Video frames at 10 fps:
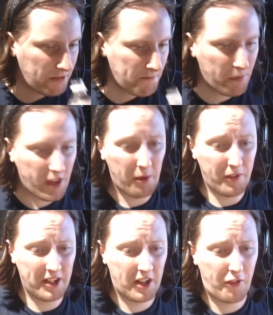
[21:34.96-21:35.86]
We've only got
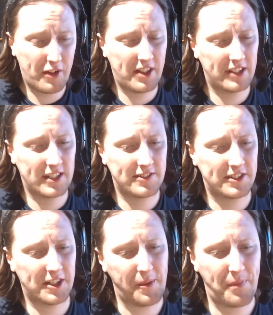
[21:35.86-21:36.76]
3 things left to do,
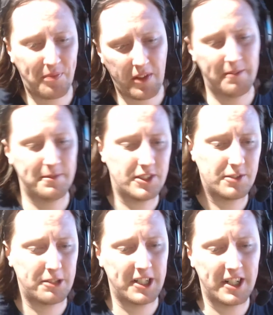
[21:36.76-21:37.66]
which is pretty
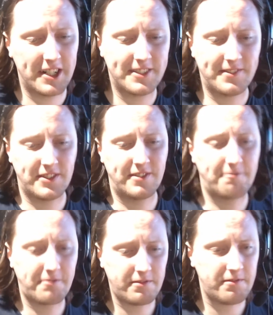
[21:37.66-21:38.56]
good.
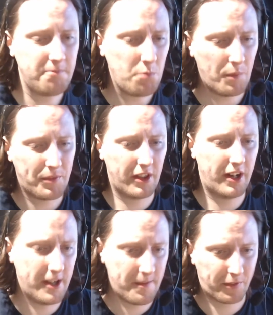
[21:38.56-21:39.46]

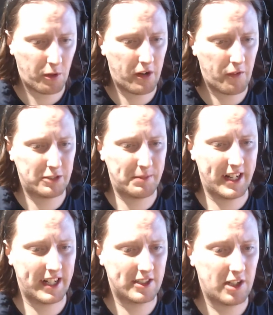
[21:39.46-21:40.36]
One of which being
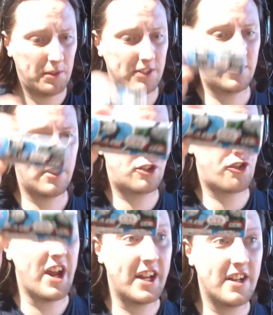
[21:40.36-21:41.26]
Thomas the Train